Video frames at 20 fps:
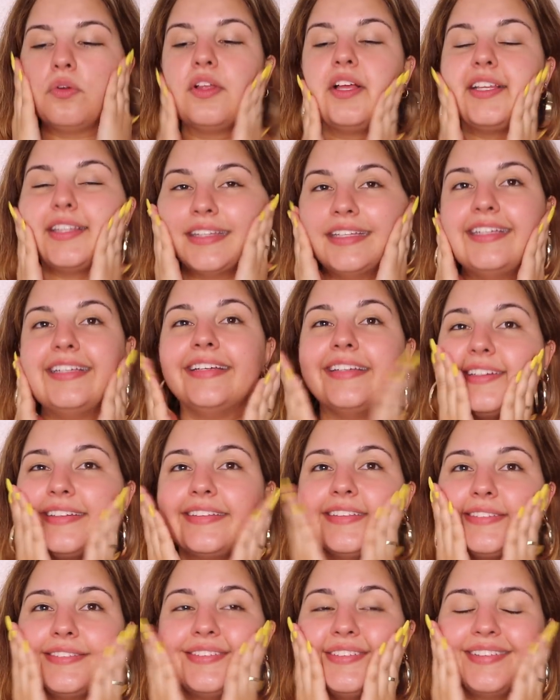go like
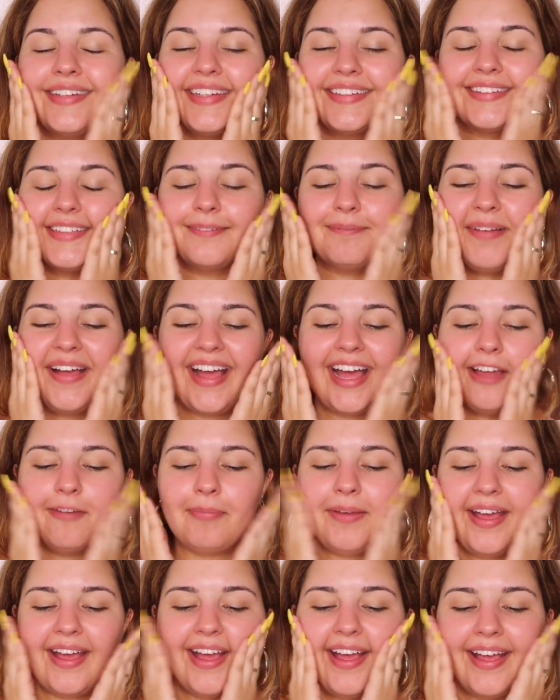this, do a nice little pad
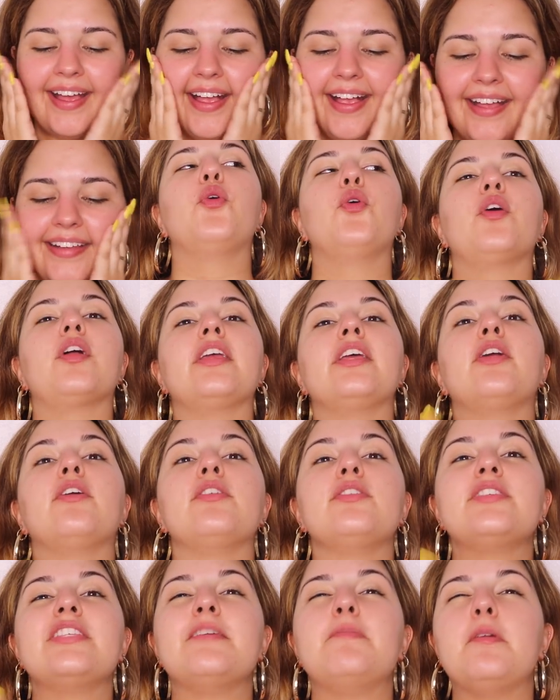pad. You know,
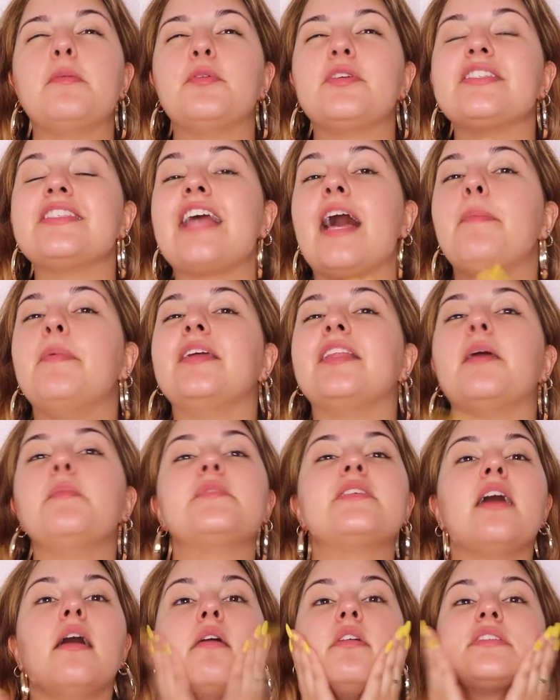you see people slapping
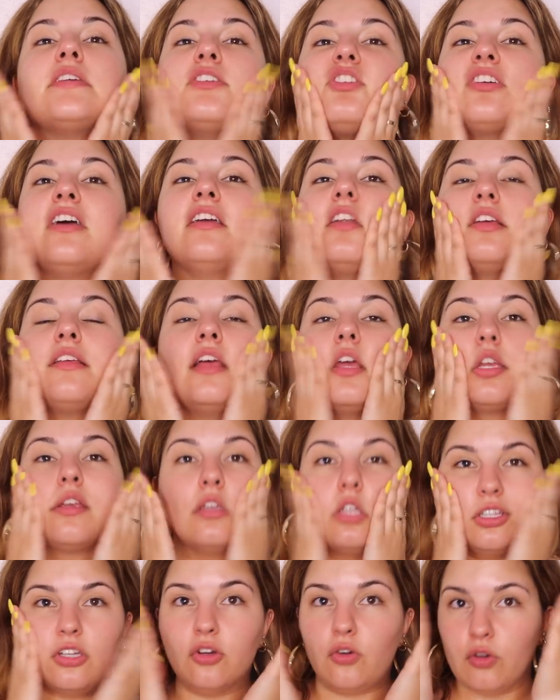themselves. I try to like,
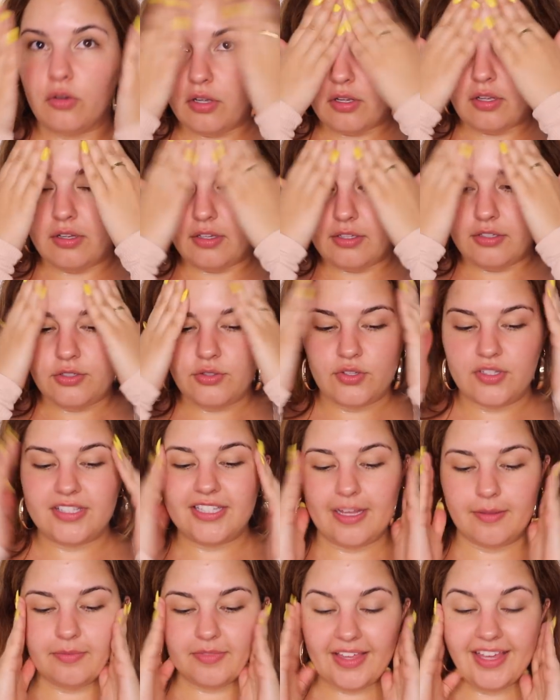you know, do the
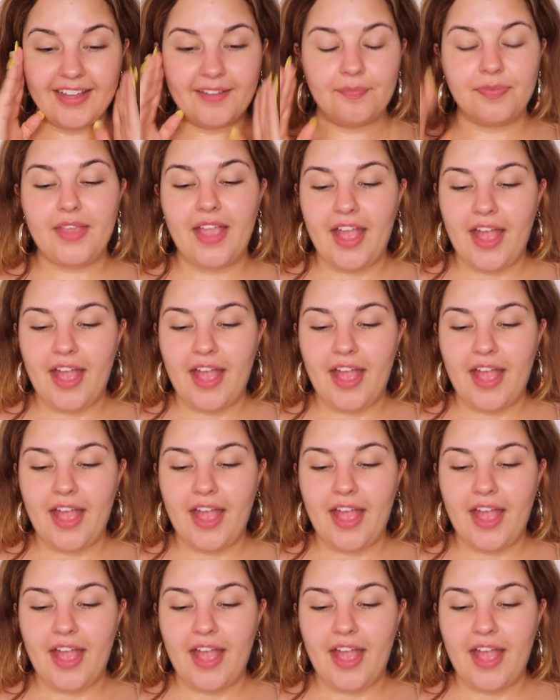same thing.